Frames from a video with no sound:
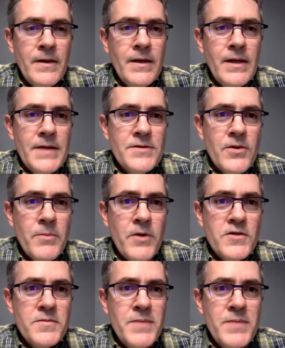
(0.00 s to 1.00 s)
And so
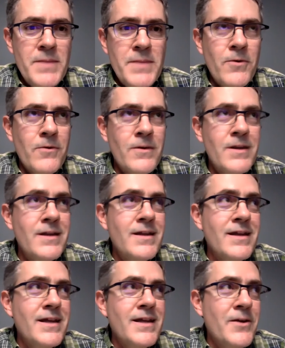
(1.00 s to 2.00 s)
most people
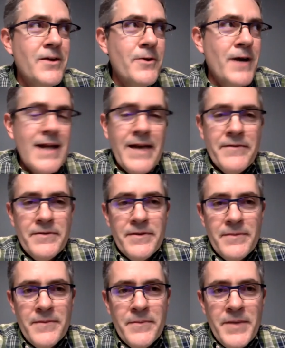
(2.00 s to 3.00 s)
you know, not having
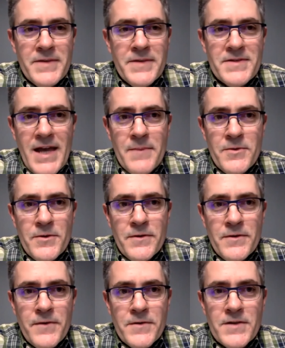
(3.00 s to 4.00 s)
the, the best time during
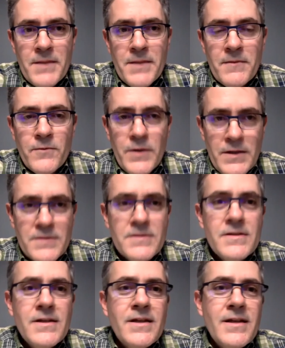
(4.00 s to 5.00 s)
the first couple of
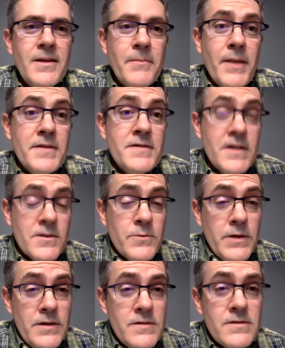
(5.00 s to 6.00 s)
weeks. About uh, six
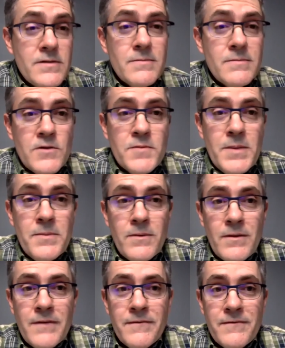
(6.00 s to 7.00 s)
weeks, most
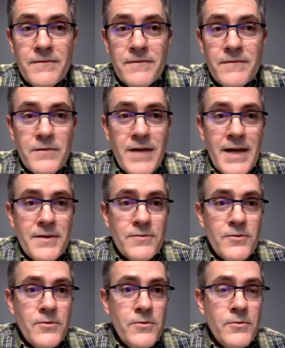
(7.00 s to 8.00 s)
people have sort of gotten
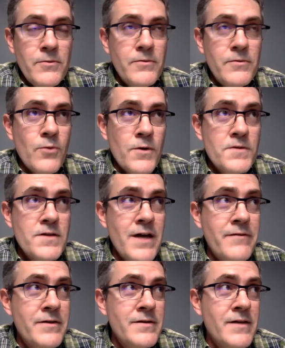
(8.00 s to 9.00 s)
through the worst
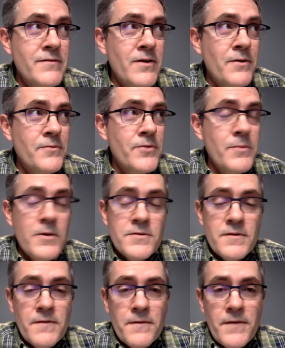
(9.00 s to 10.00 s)
of it. They've gone through
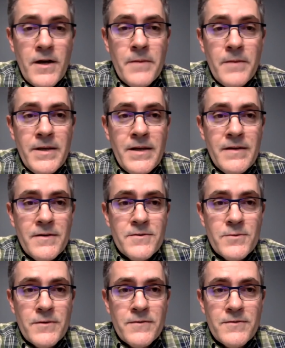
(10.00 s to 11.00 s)
most of their therapy. They're
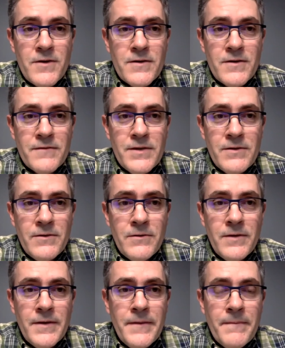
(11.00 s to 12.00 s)
sort of starting to
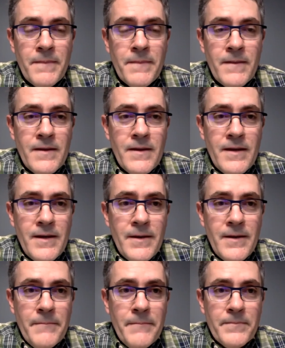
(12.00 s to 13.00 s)
feel,
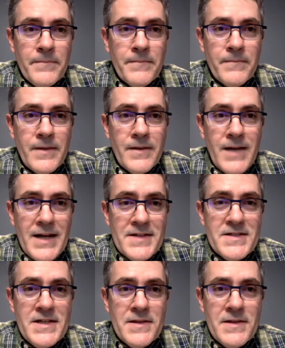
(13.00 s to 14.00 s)
um, you know, kind of
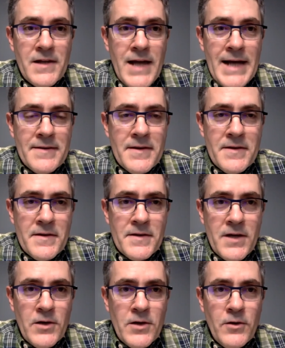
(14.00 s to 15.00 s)
seeing the light at the end of the
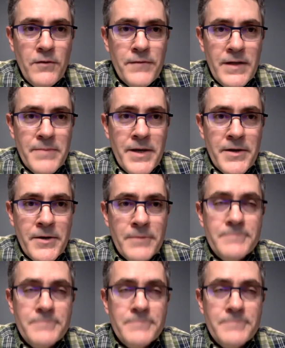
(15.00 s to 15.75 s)
tunnel, feeling better.